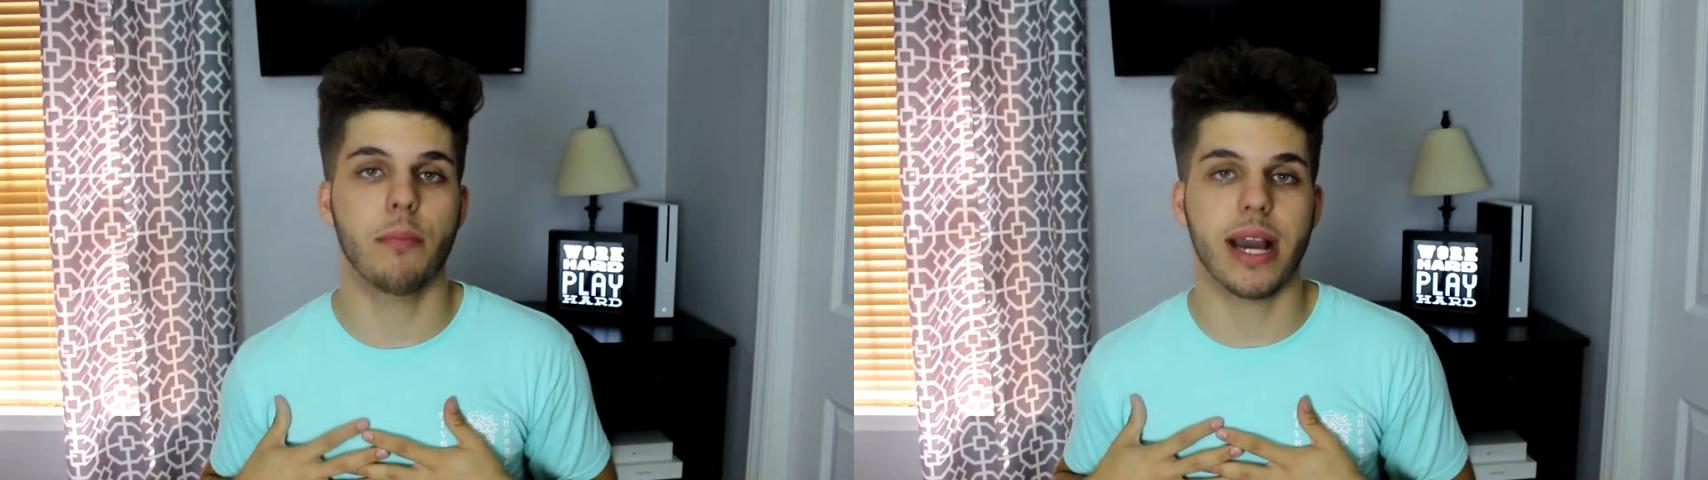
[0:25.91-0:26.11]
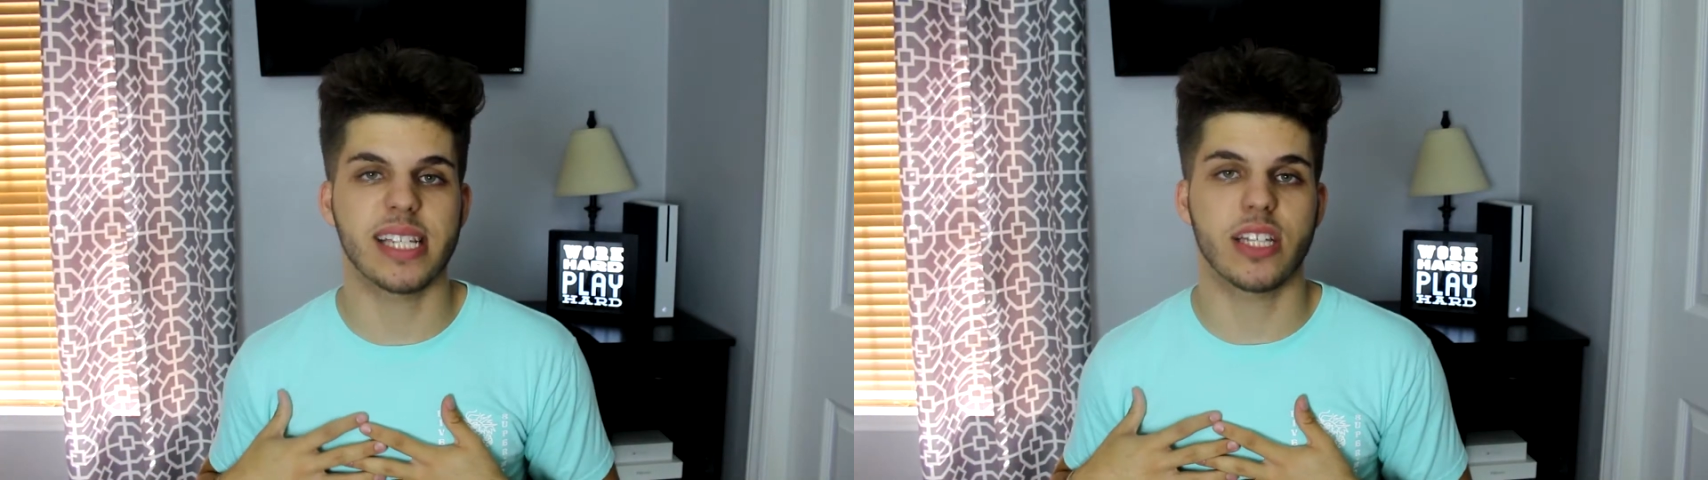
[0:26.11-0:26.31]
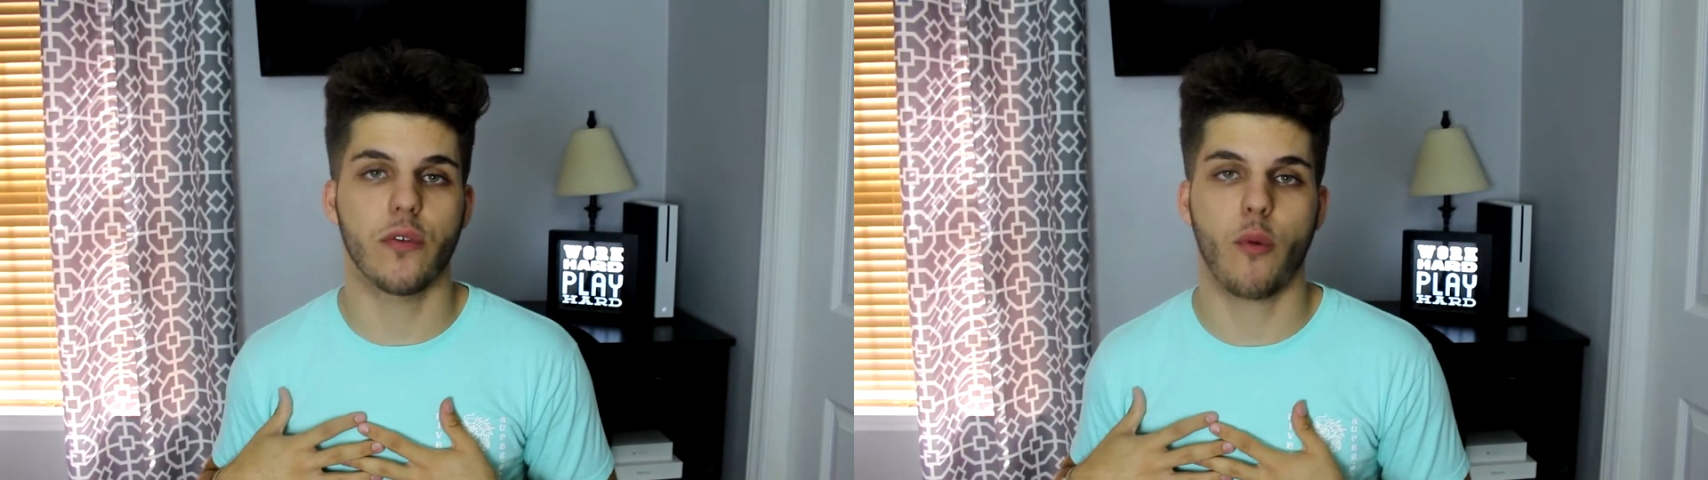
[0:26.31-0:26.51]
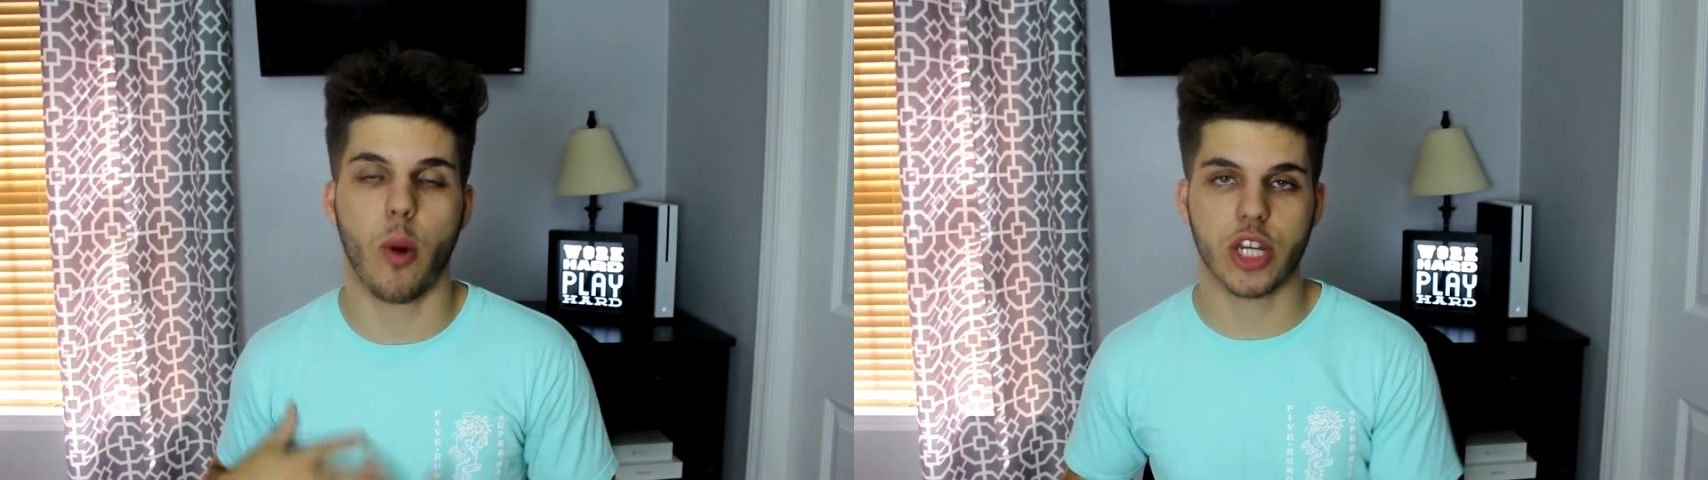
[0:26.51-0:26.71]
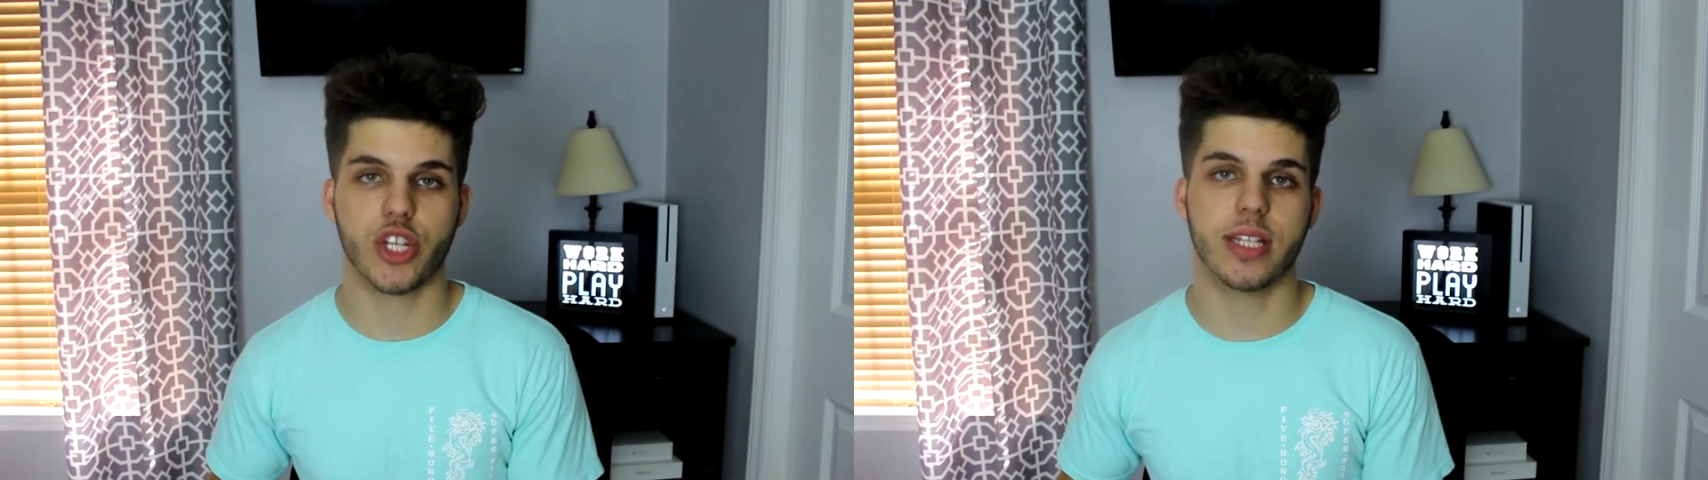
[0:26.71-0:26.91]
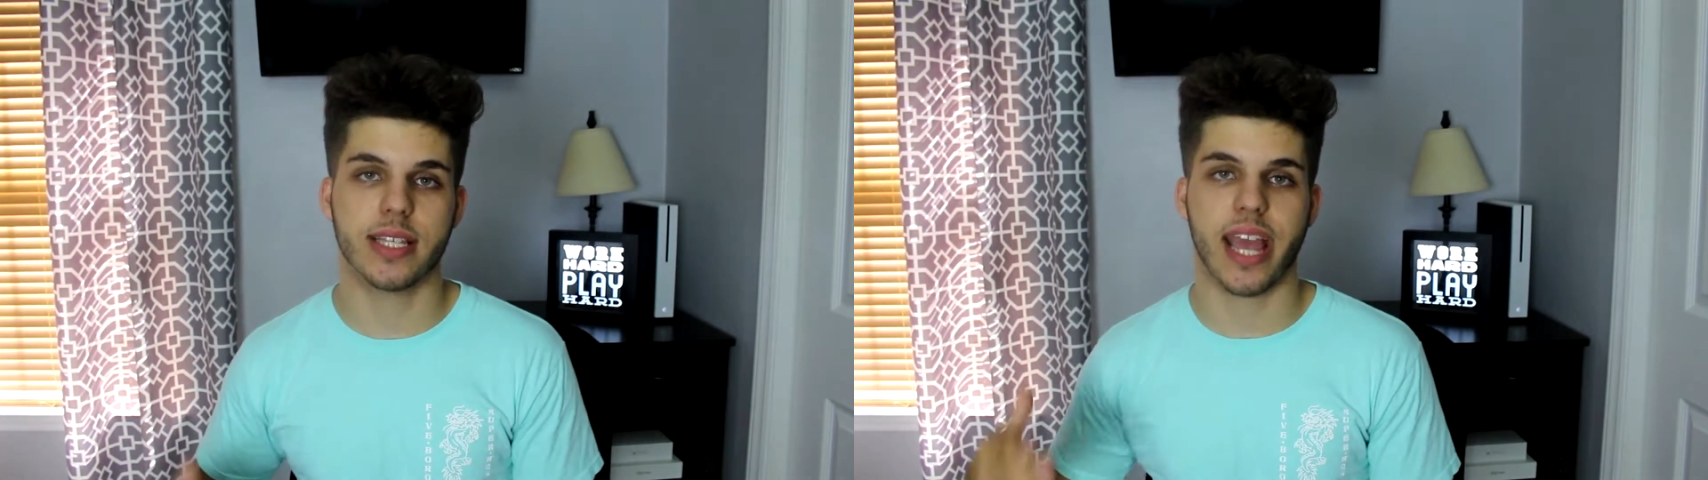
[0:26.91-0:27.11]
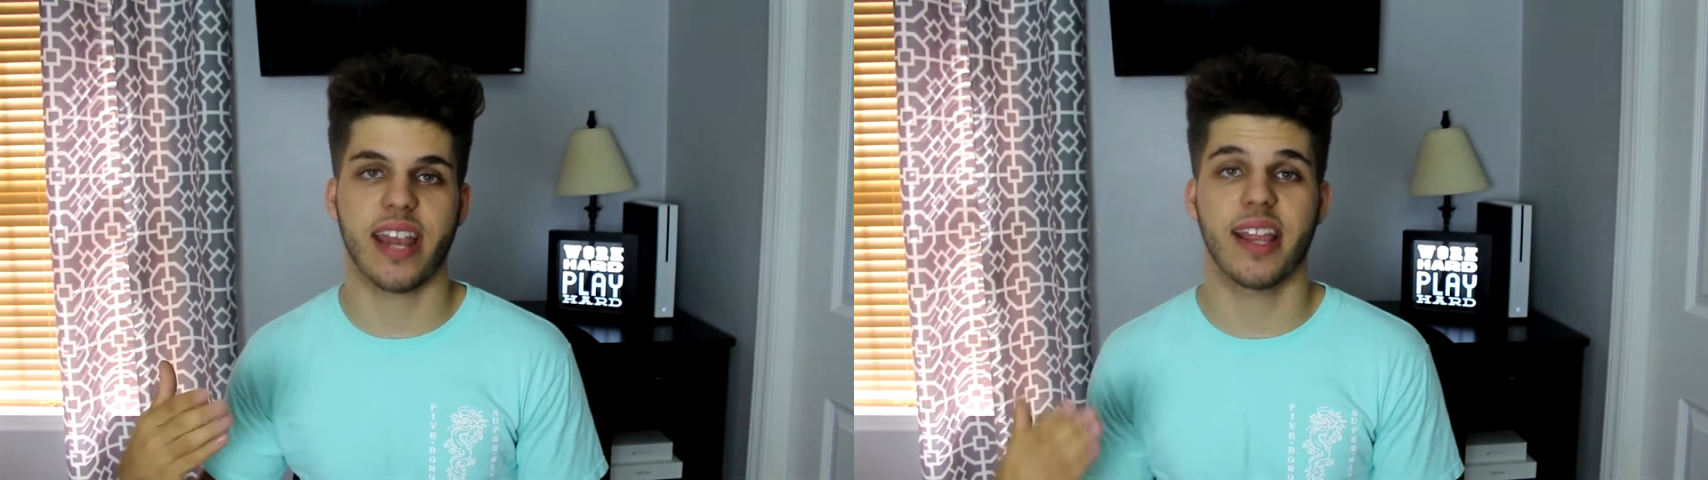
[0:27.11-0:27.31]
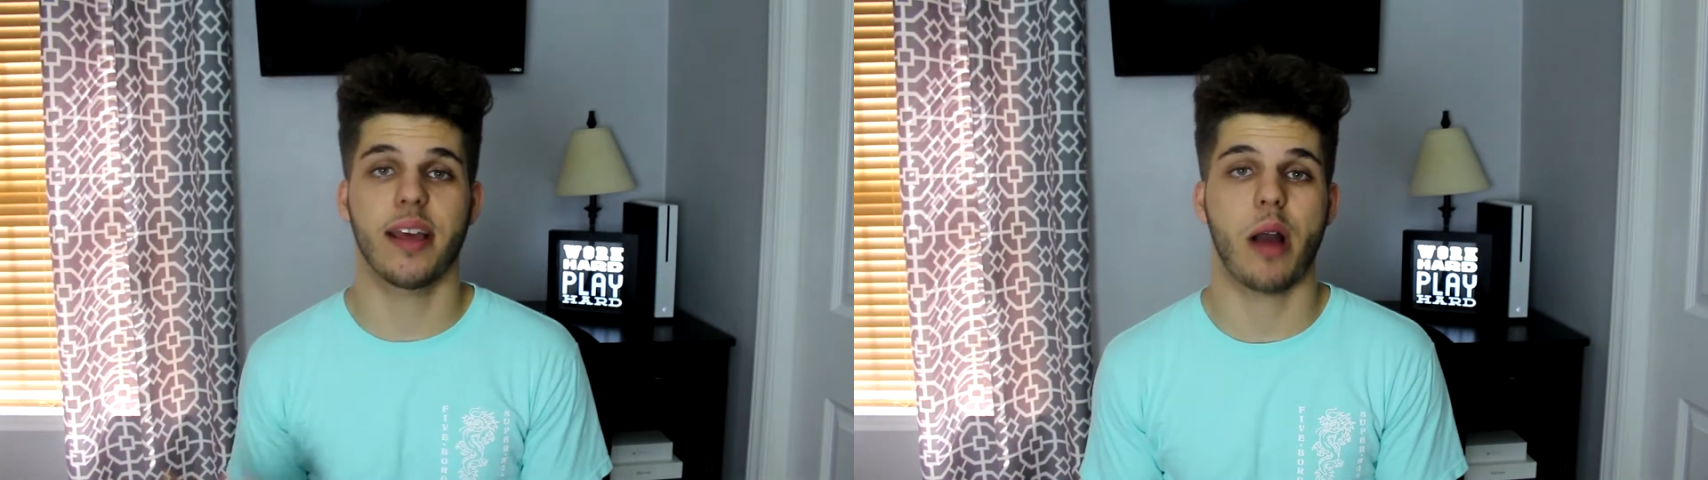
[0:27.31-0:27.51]
myself questions
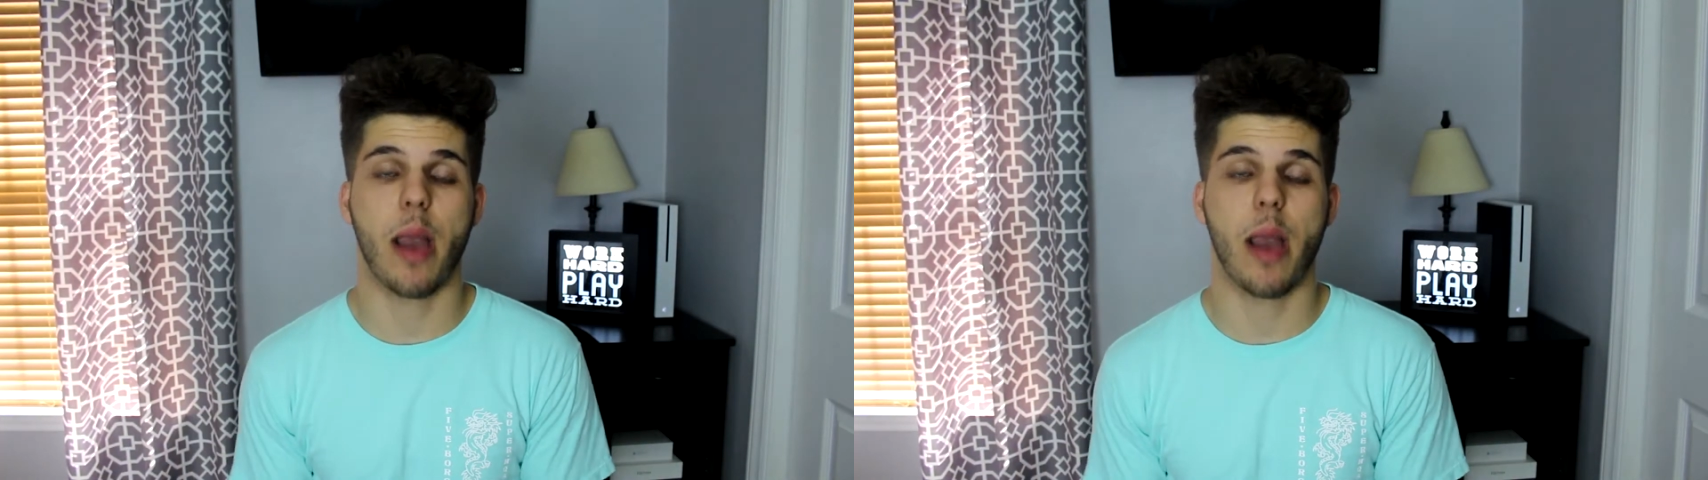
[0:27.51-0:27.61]
and then uh,